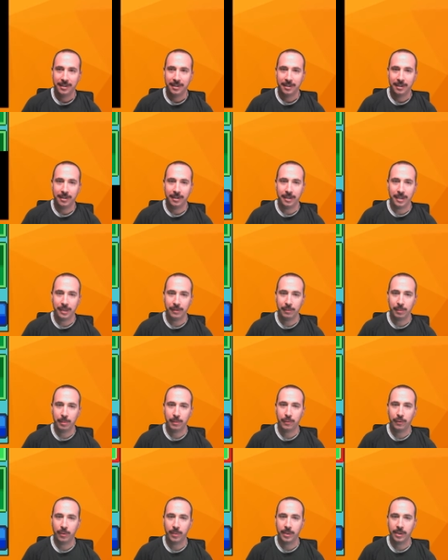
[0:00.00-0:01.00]
Alright, even
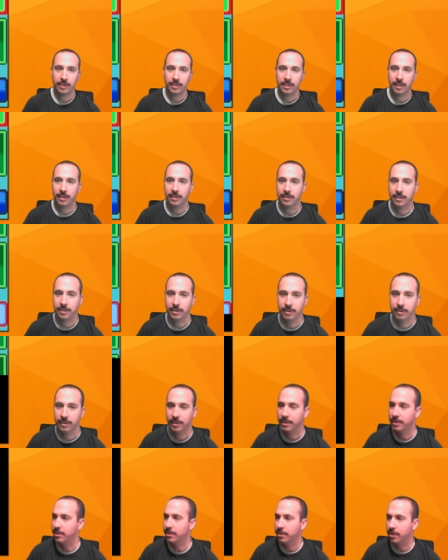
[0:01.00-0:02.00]
before we go talk to Kurt,
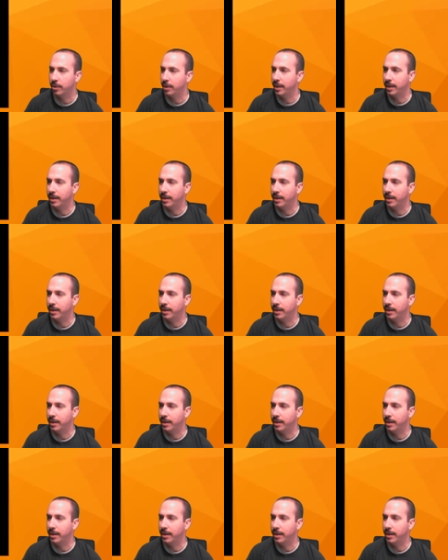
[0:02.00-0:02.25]
let's just go ahead